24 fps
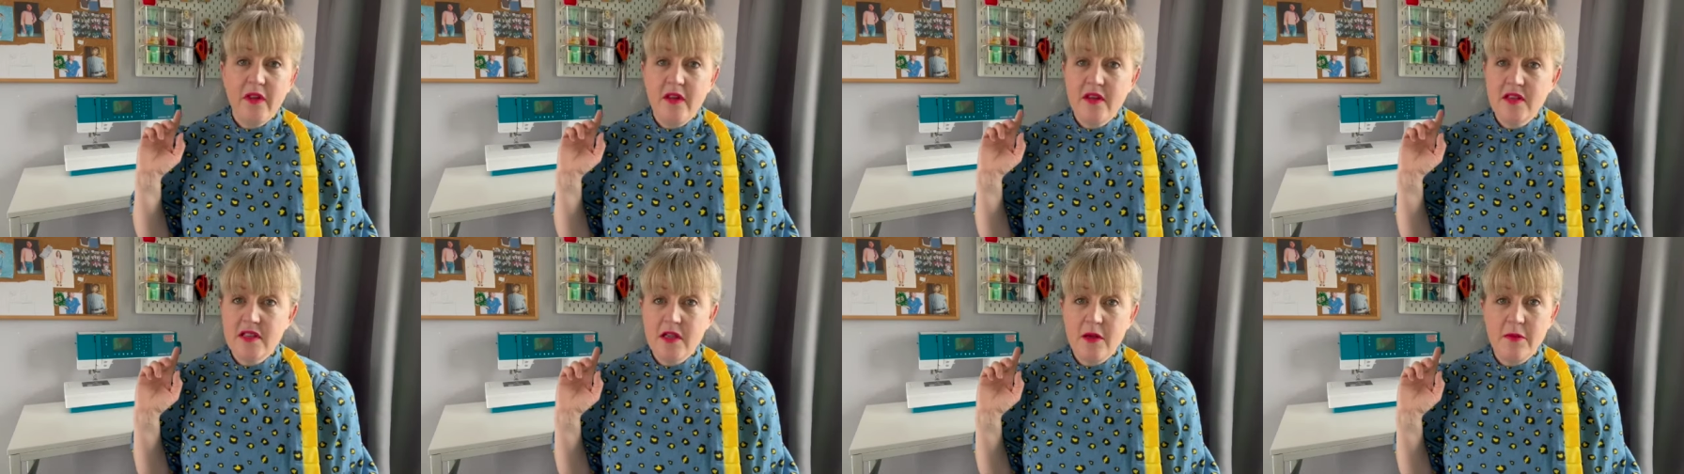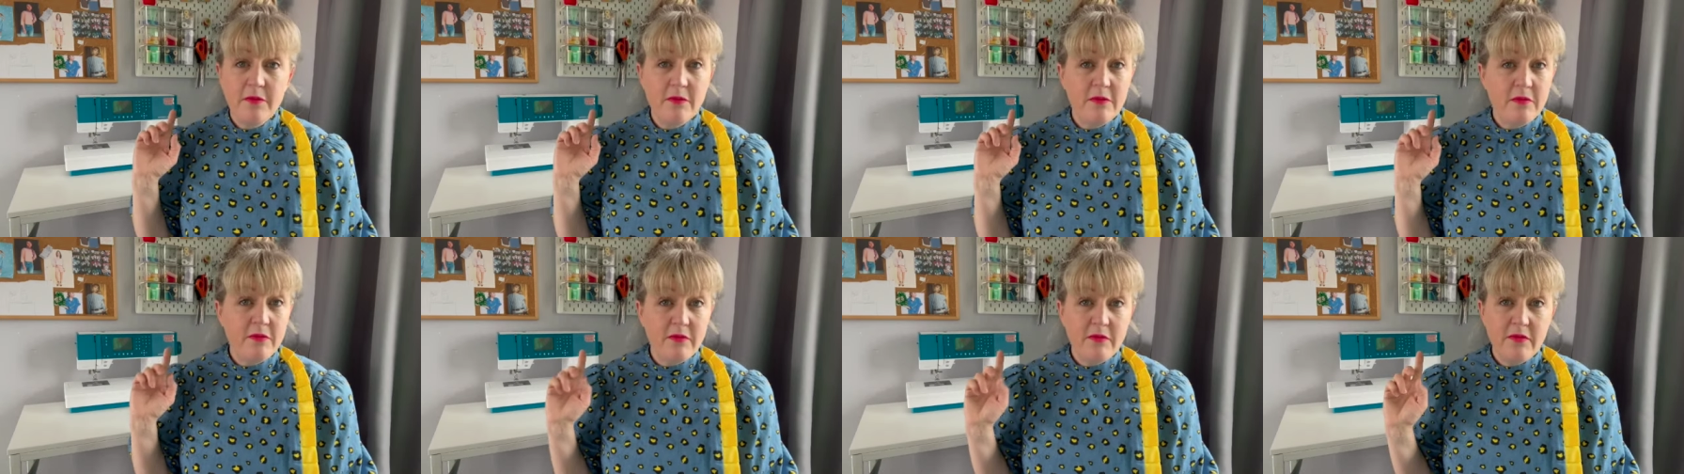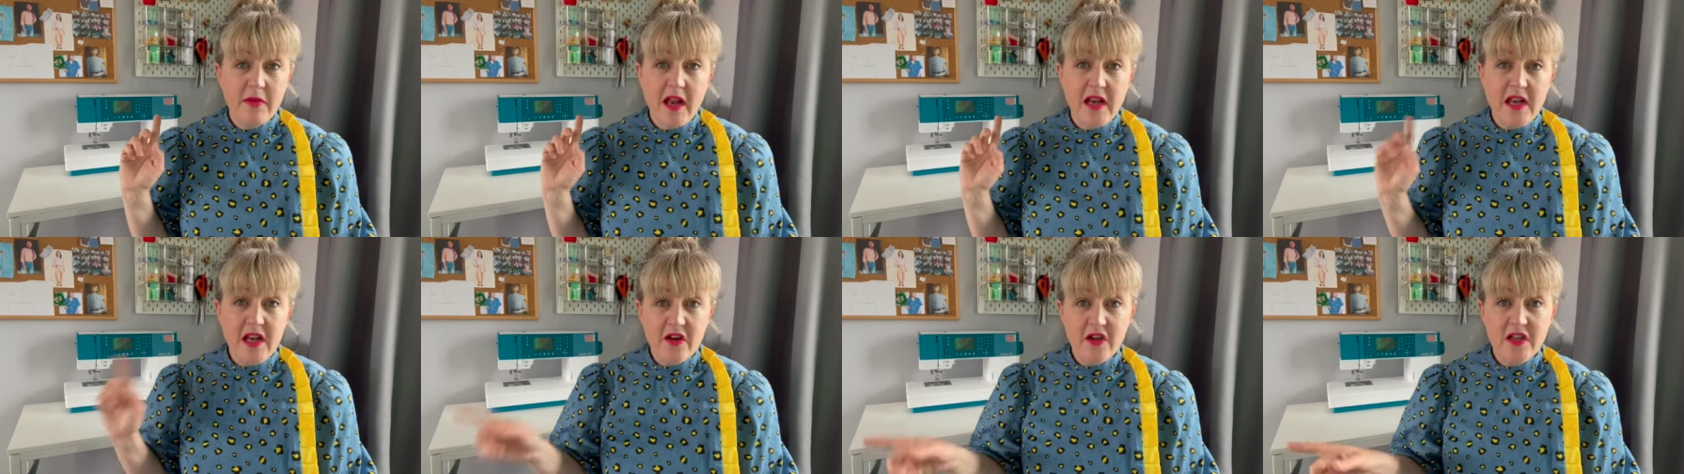some
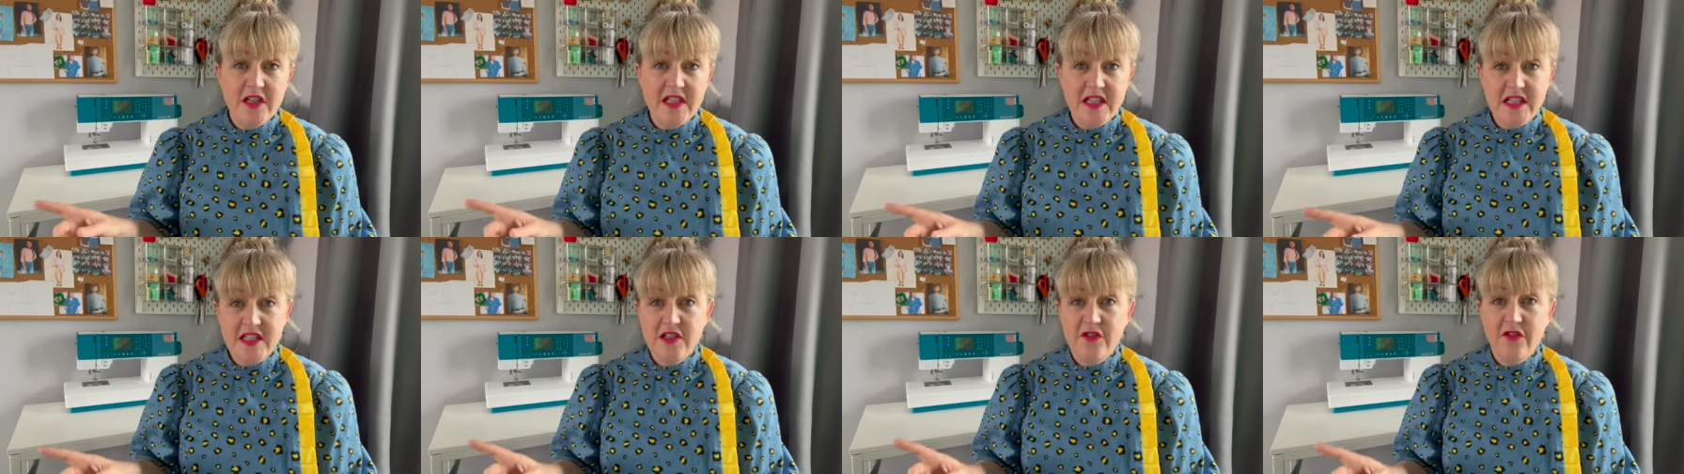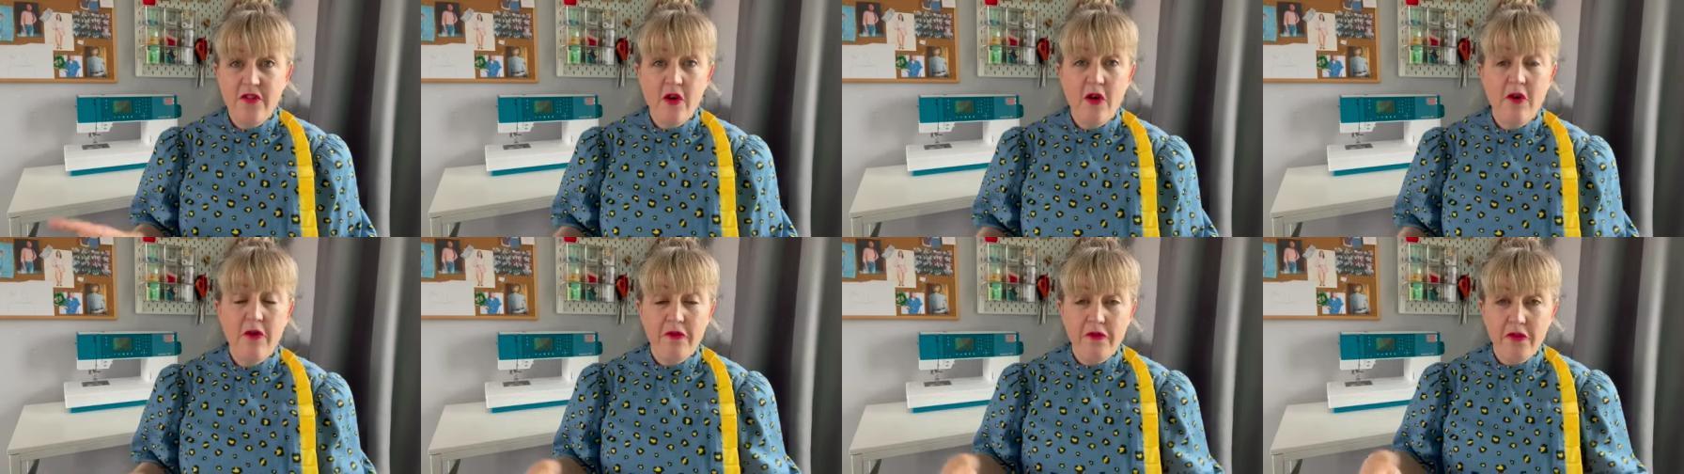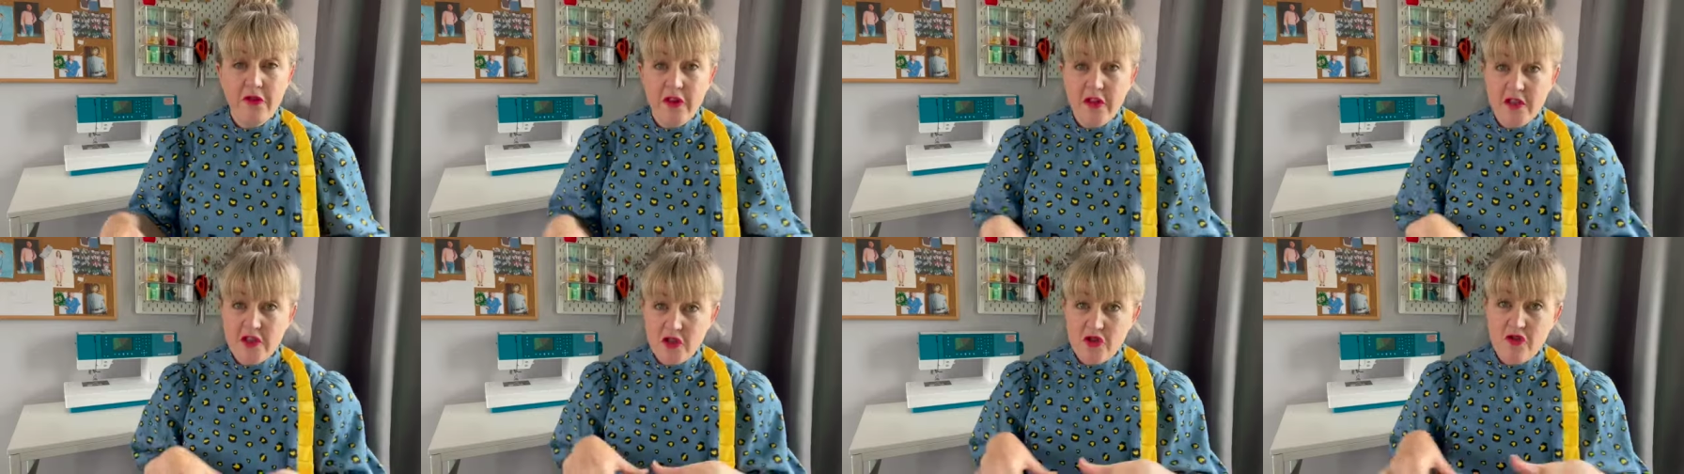any ideas you've got for
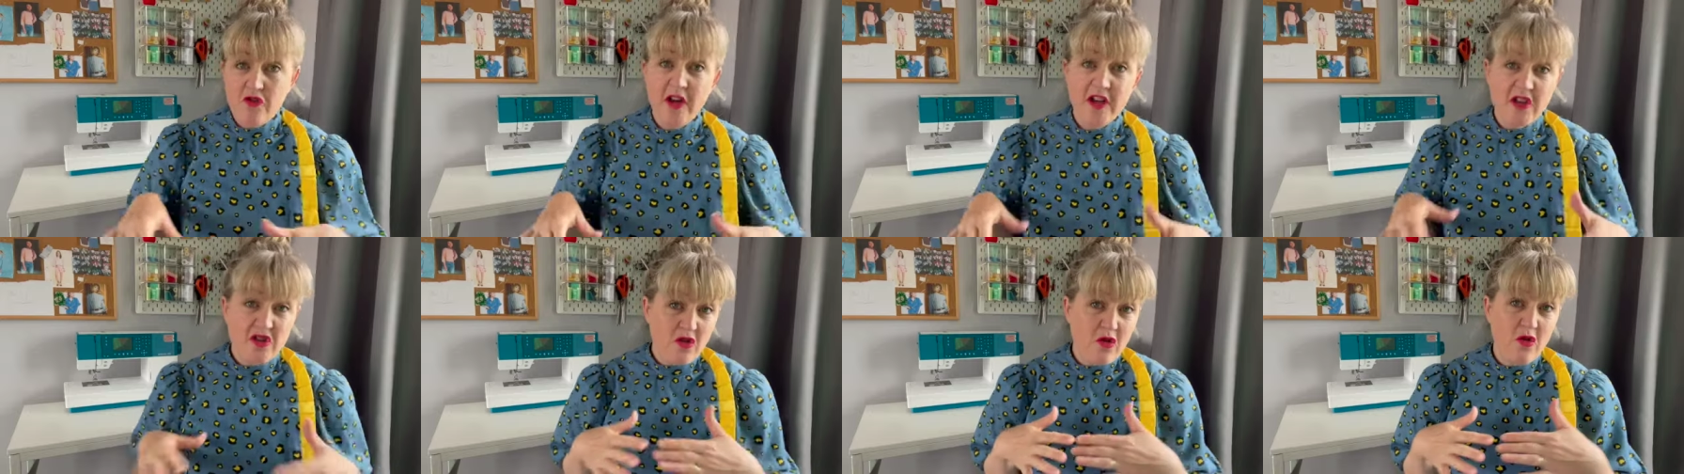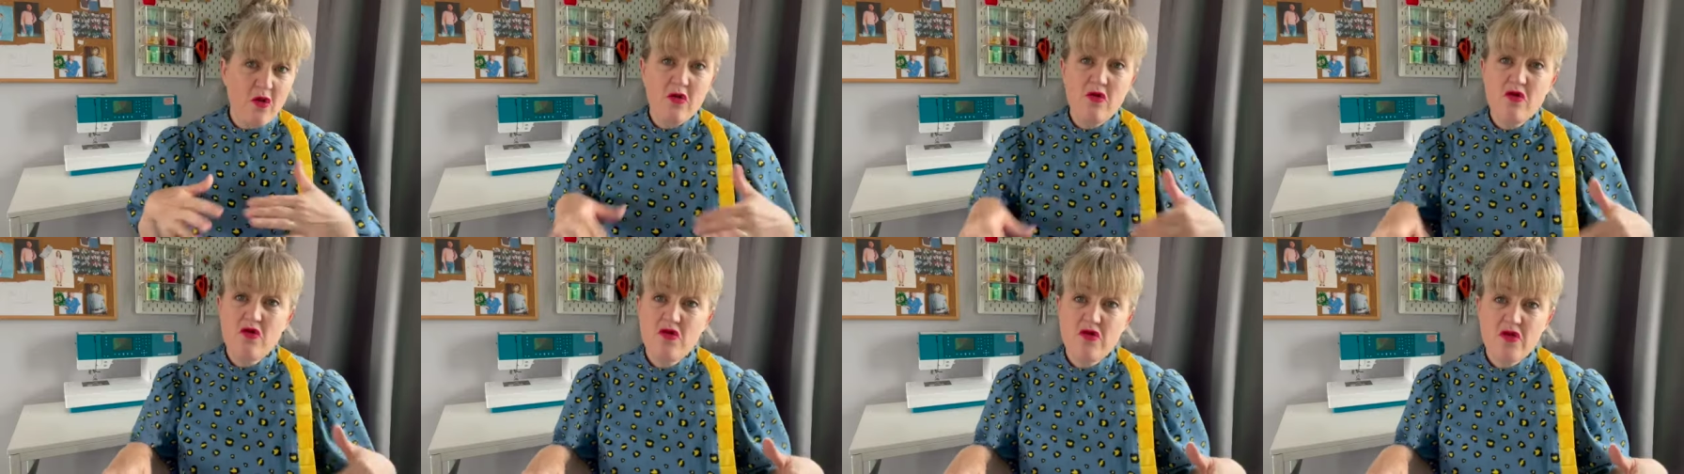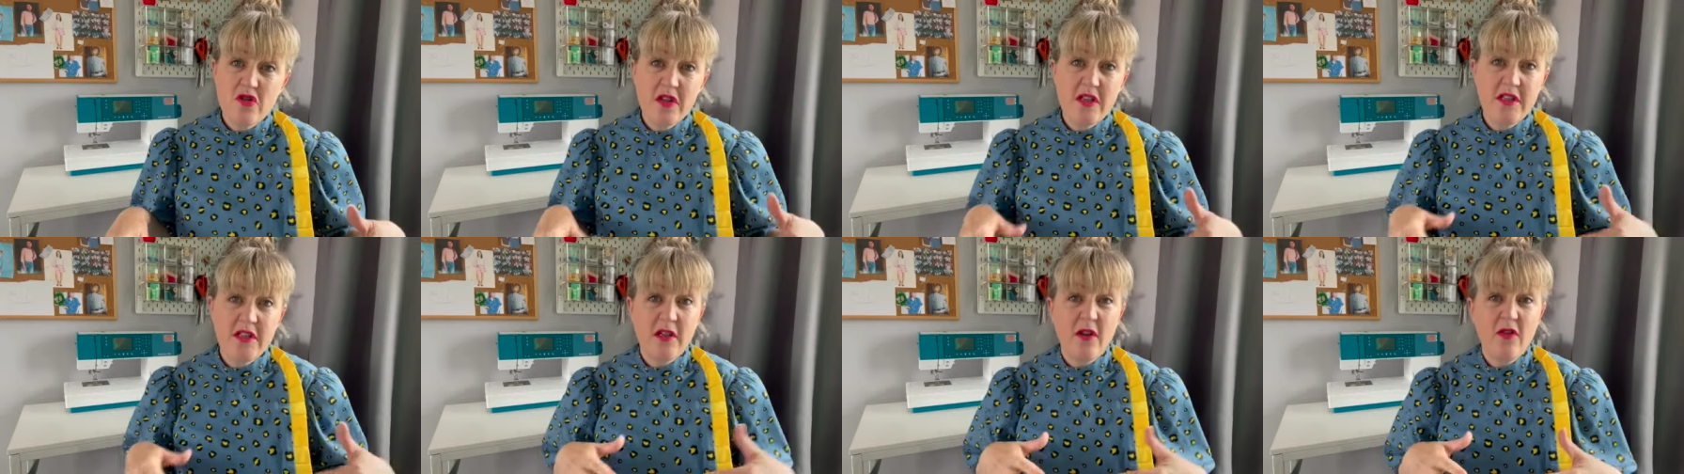the stretch
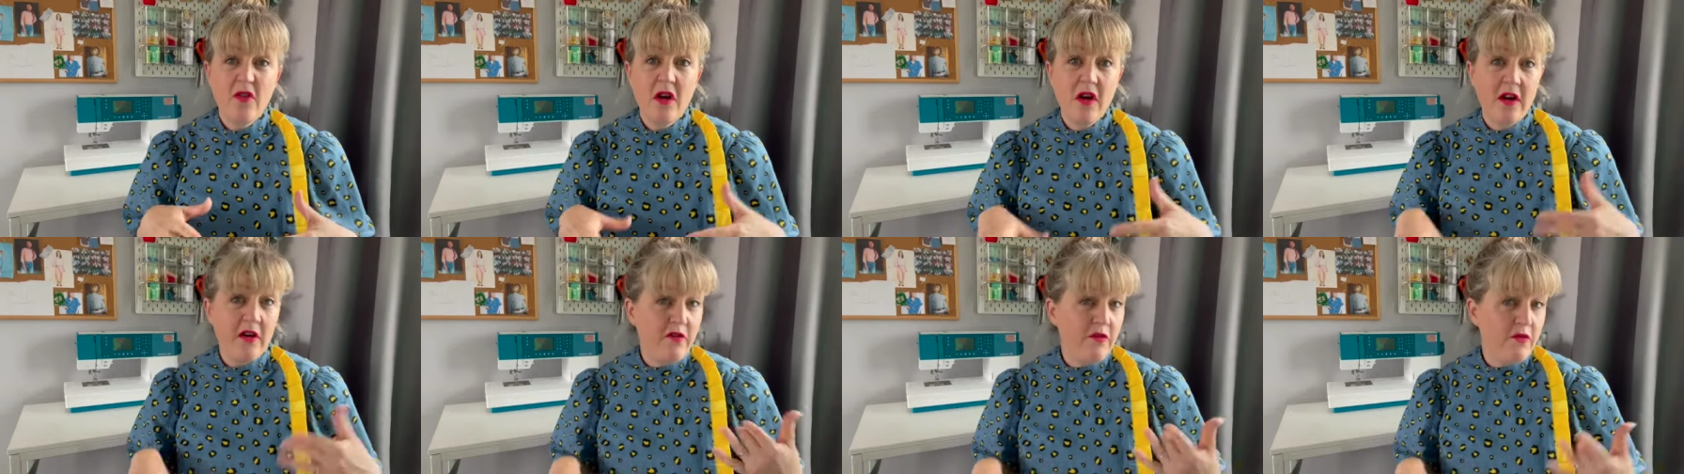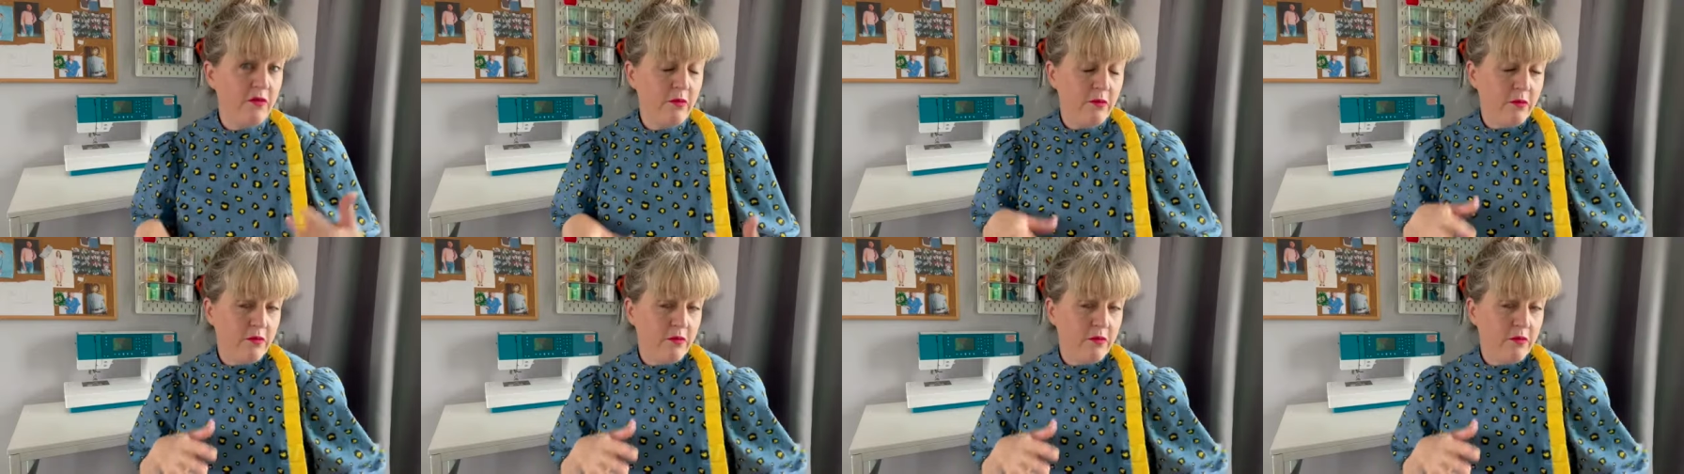cord, so kind of